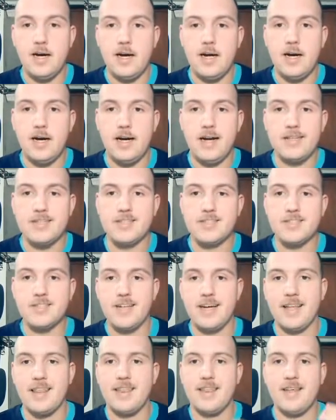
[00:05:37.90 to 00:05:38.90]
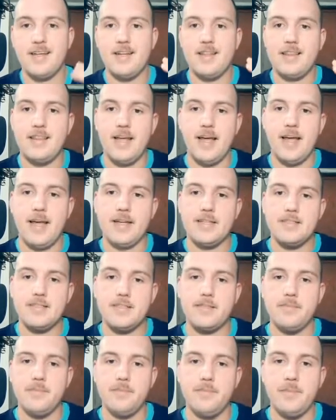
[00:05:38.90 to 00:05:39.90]
I think that
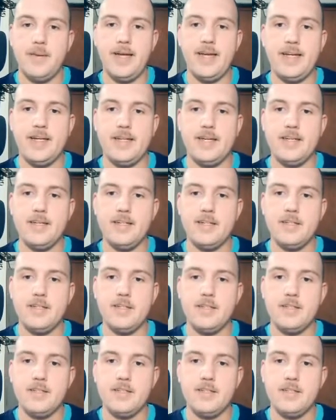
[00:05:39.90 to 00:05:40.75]
making